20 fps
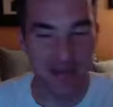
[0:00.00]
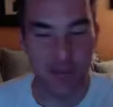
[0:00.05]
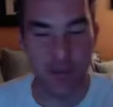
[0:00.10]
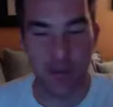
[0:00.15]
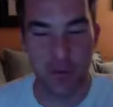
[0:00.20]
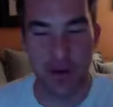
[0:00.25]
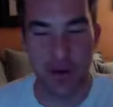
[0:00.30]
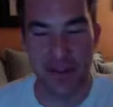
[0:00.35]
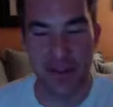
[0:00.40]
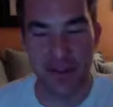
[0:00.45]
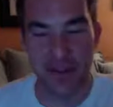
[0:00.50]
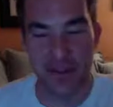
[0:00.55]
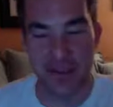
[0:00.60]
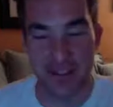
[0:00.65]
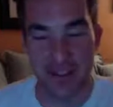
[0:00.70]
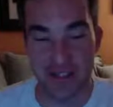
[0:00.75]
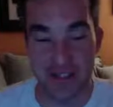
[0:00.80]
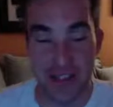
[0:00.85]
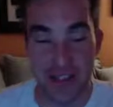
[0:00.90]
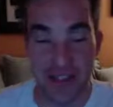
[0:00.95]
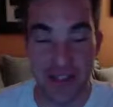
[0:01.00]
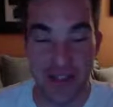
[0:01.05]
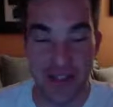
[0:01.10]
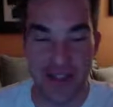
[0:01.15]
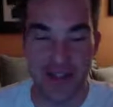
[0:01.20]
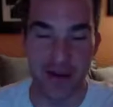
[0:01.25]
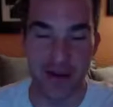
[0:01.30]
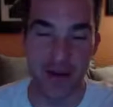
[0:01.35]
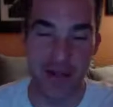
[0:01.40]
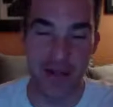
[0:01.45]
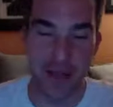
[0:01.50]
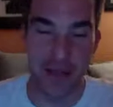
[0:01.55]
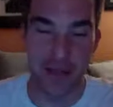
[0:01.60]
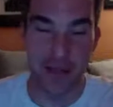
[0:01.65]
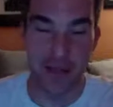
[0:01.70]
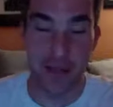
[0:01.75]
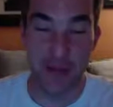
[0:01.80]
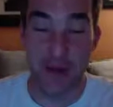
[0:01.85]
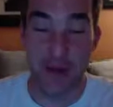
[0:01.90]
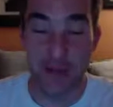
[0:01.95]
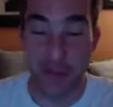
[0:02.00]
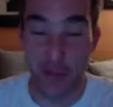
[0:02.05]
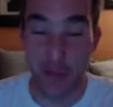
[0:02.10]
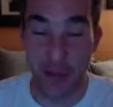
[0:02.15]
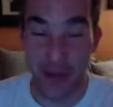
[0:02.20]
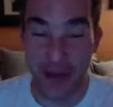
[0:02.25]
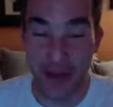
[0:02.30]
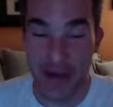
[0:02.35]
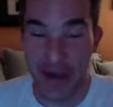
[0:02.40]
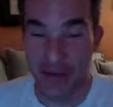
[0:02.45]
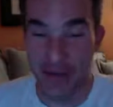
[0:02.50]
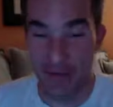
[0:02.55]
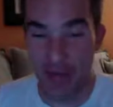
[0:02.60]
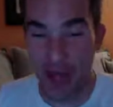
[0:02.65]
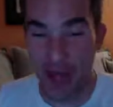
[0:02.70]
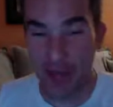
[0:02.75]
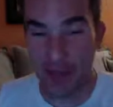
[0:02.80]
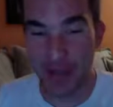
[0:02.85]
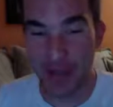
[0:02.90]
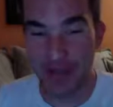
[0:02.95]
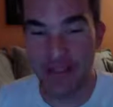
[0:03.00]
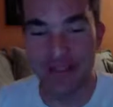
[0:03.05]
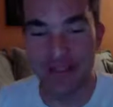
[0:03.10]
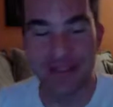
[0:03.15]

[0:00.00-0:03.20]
Mark that just says, in all caps, you have a player named Llama?